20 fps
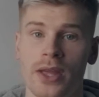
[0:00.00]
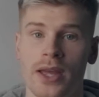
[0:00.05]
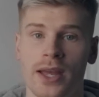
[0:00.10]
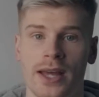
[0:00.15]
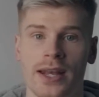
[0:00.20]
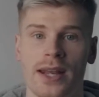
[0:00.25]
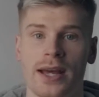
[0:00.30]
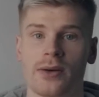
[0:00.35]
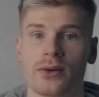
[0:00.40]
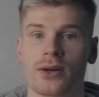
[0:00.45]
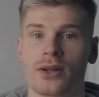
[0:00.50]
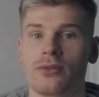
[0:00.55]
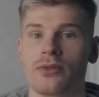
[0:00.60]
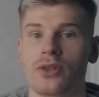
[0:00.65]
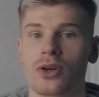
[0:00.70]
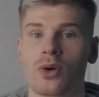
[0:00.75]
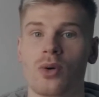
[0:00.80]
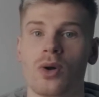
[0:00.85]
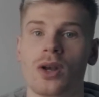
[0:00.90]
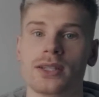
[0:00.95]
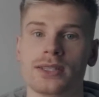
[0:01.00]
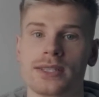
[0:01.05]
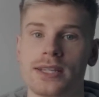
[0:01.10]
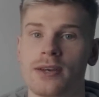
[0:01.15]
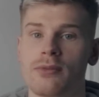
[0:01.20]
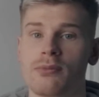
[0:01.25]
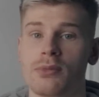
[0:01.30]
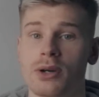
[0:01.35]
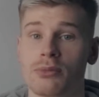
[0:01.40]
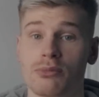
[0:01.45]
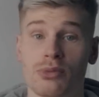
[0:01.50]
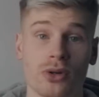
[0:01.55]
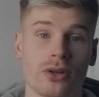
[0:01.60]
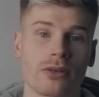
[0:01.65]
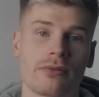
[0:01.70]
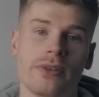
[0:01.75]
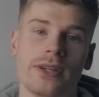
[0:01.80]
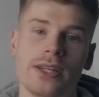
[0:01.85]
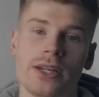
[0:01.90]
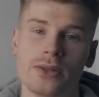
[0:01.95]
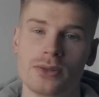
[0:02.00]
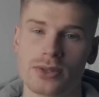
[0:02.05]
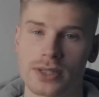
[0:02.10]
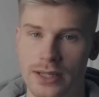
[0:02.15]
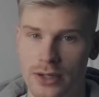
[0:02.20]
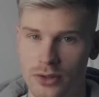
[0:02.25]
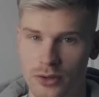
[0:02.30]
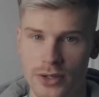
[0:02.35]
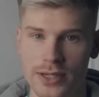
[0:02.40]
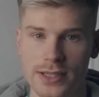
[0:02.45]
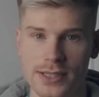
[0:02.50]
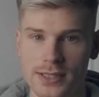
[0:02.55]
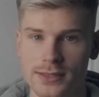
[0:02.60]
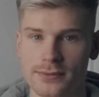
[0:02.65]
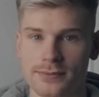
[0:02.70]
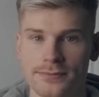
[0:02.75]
and how kind of the quality of my product videos increase.